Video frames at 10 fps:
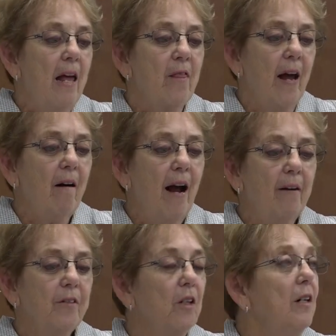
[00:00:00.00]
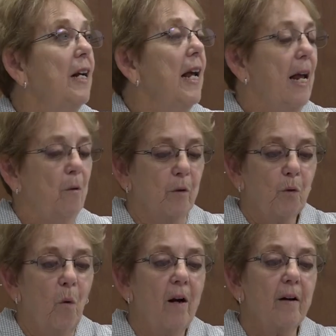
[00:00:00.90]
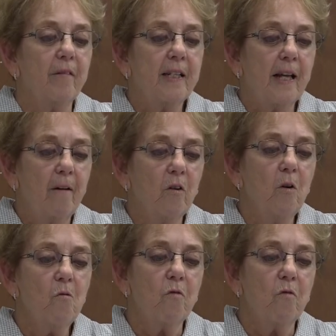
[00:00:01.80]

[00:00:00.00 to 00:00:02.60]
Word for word: Thereafter, he was one of several